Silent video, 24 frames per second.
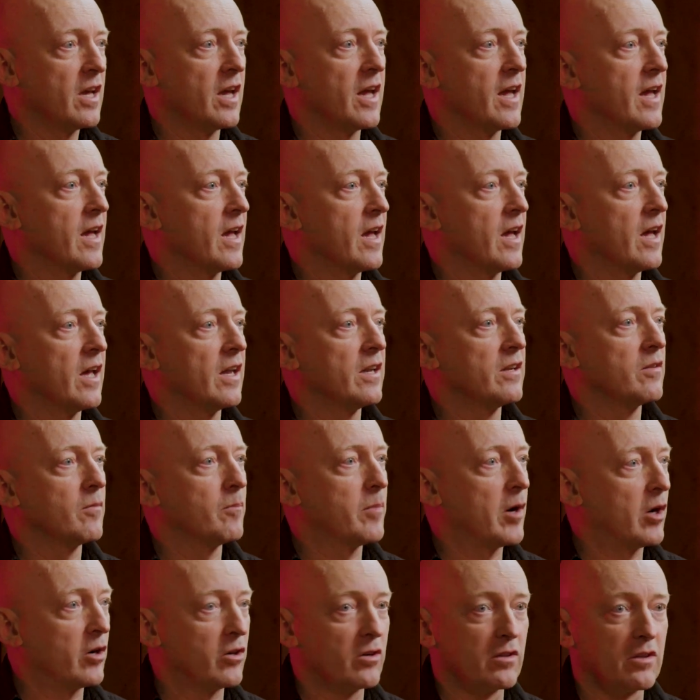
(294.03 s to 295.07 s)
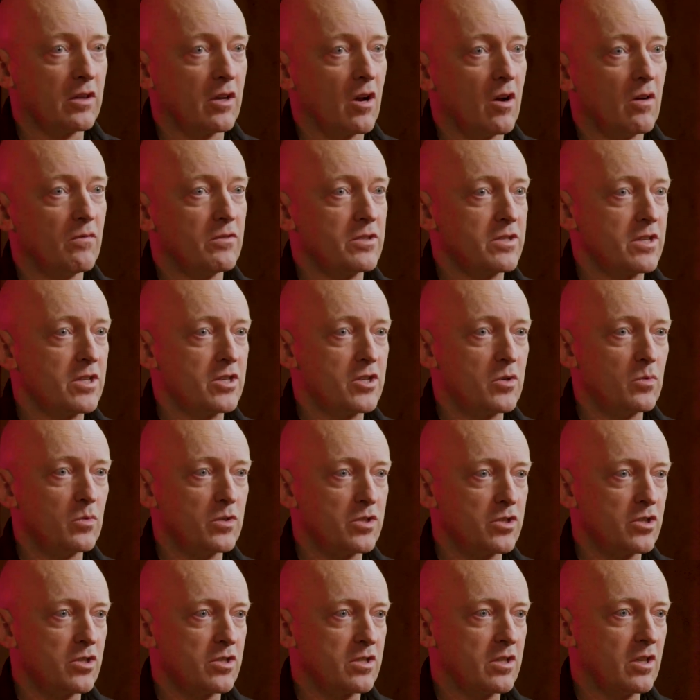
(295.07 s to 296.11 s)
And part of the conversation
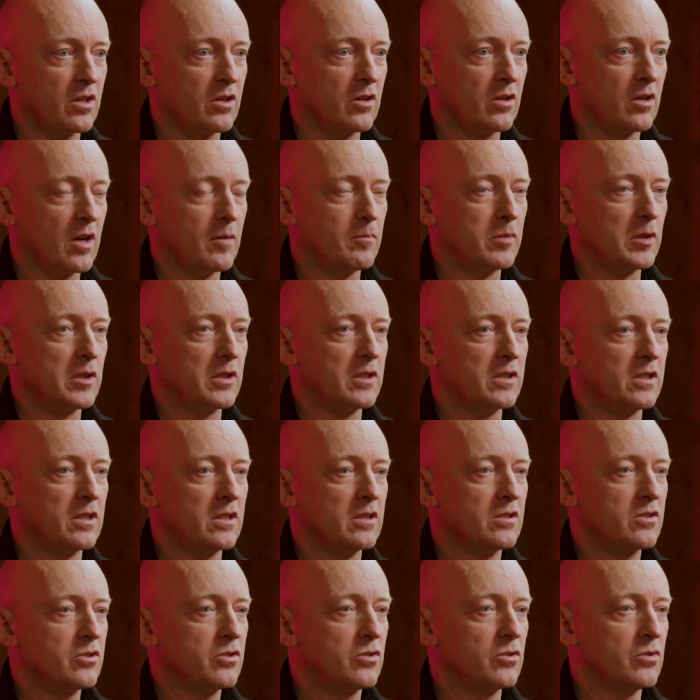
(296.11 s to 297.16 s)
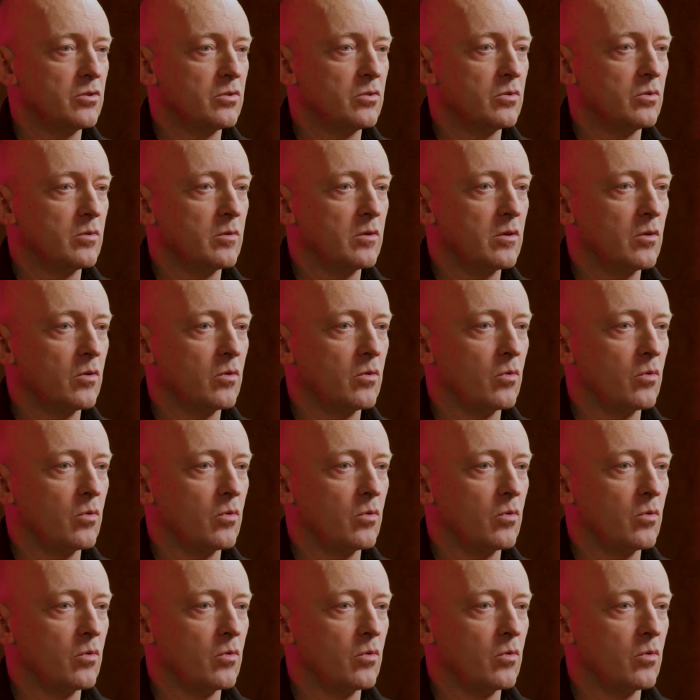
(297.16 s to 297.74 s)
was just their ability to